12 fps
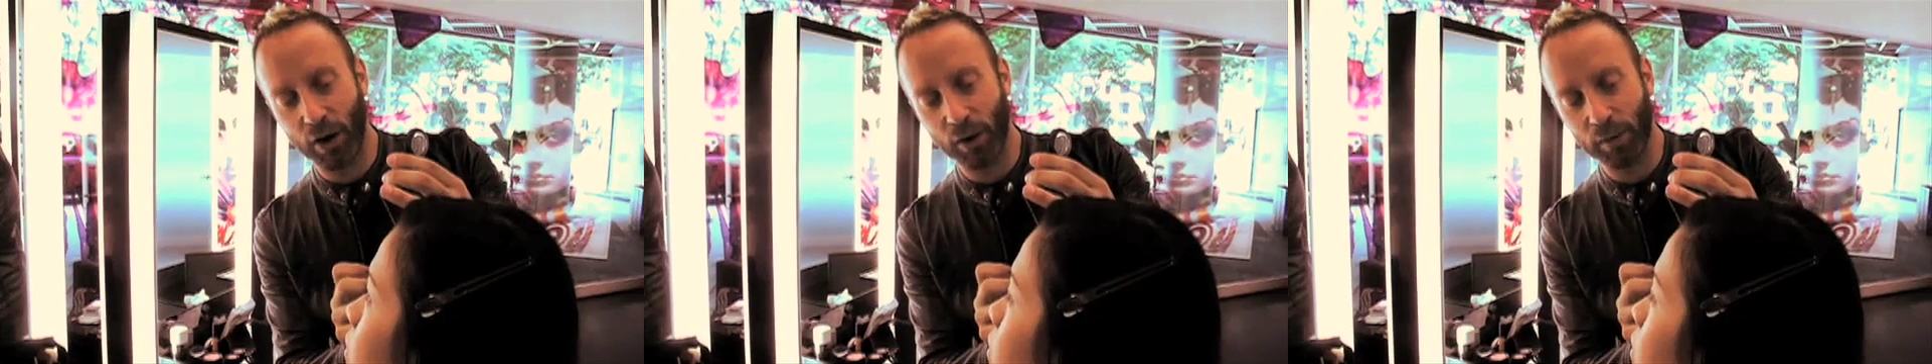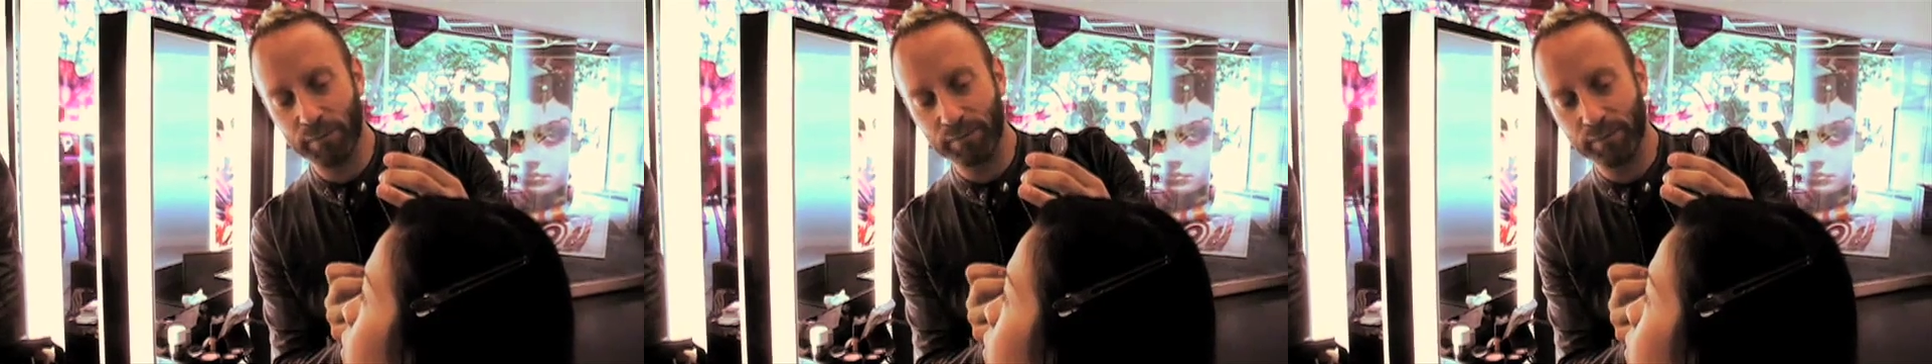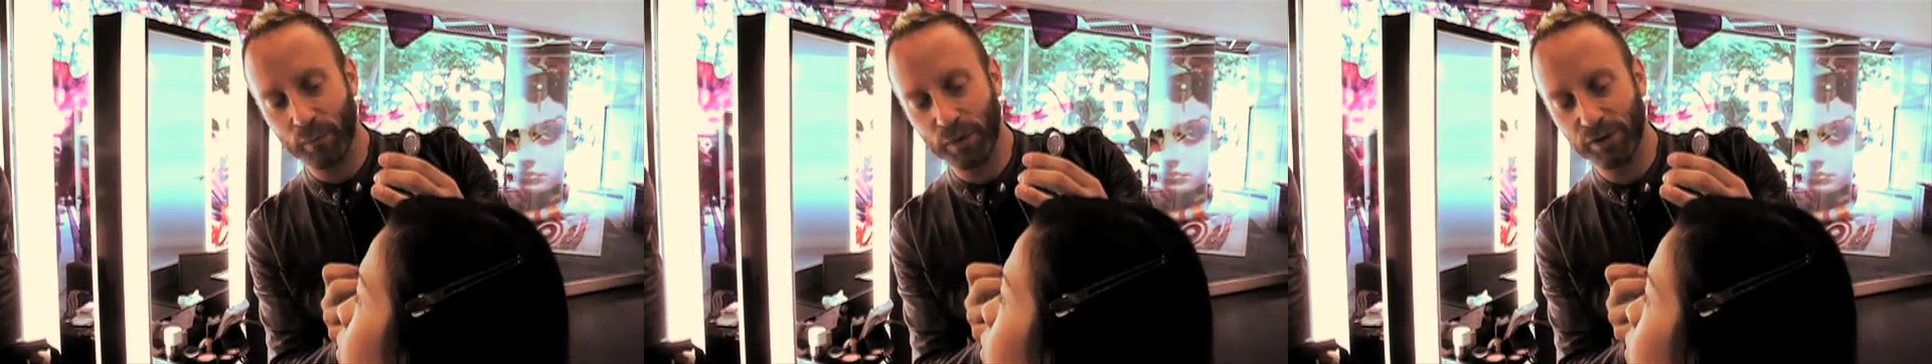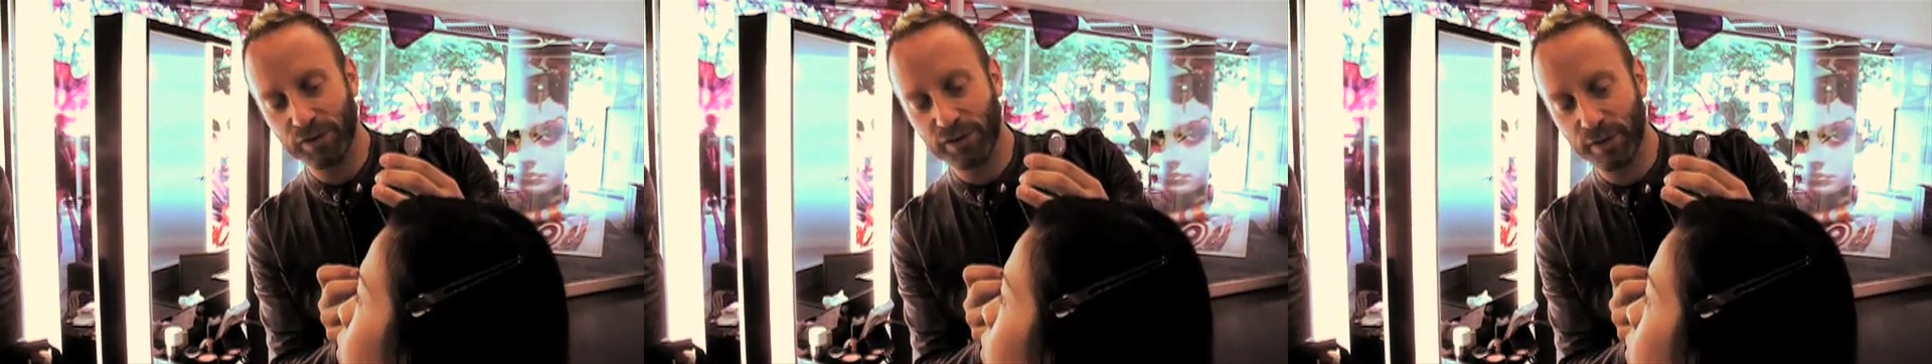at home,
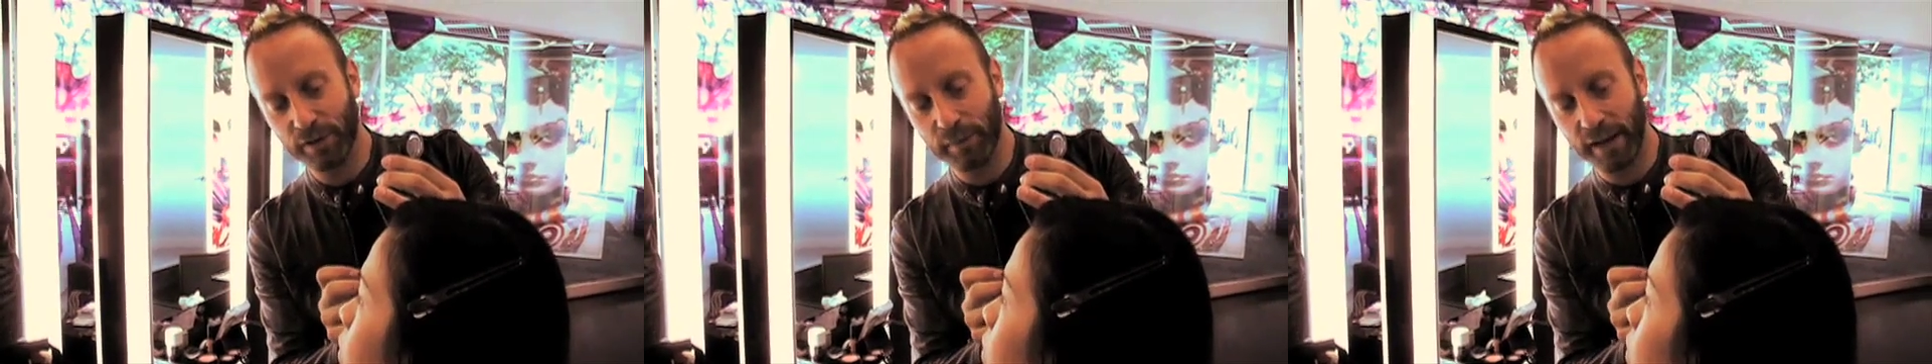when you're doing your